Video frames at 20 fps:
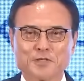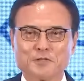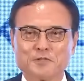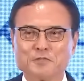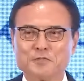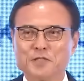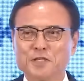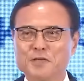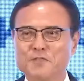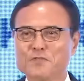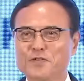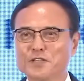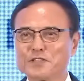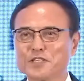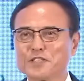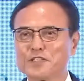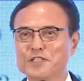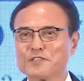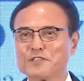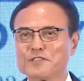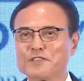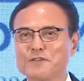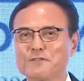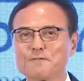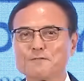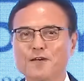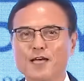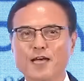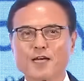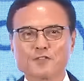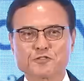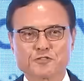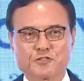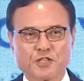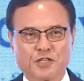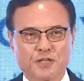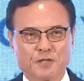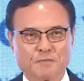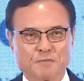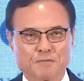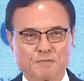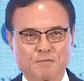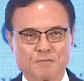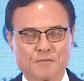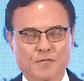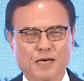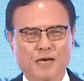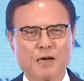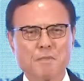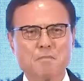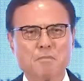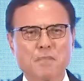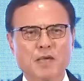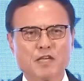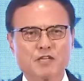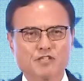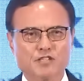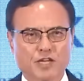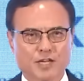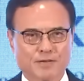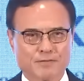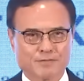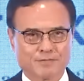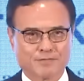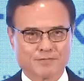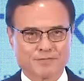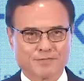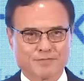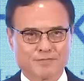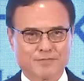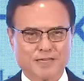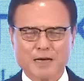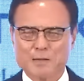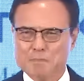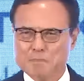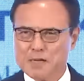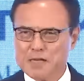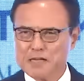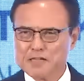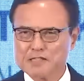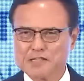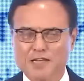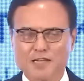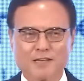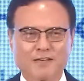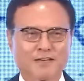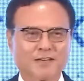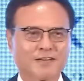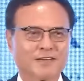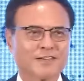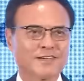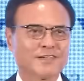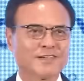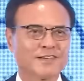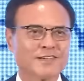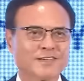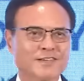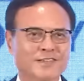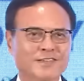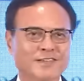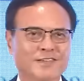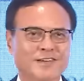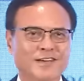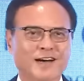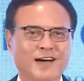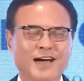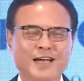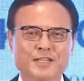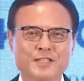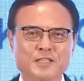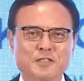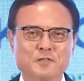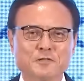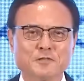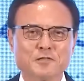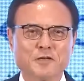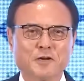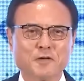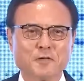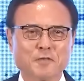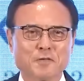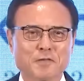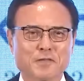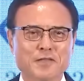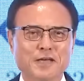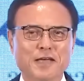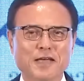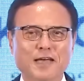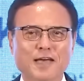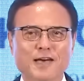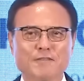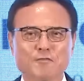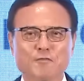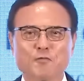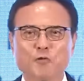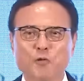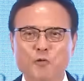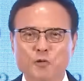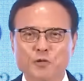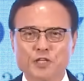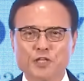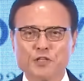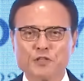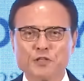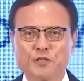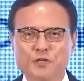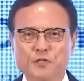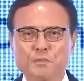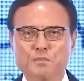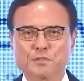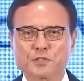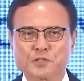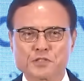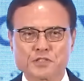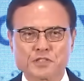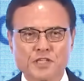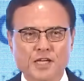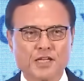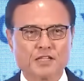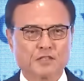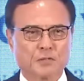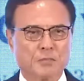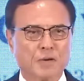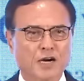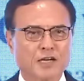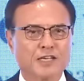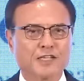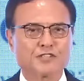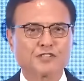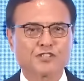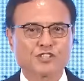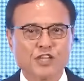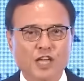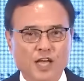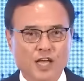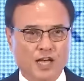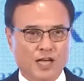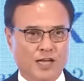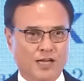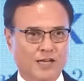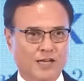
We visited their factory. Amazing, amazing. I didn't know they have 42% market share